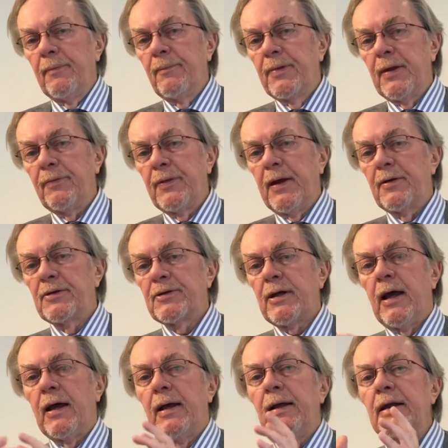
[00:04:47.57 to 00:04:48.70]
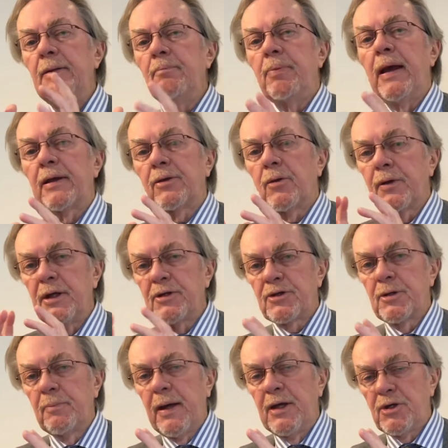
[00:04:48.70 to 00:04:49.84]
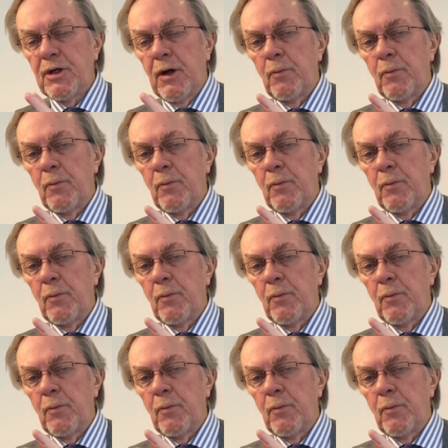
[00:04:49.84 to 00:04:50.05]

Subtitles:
that there's an impact on estimation,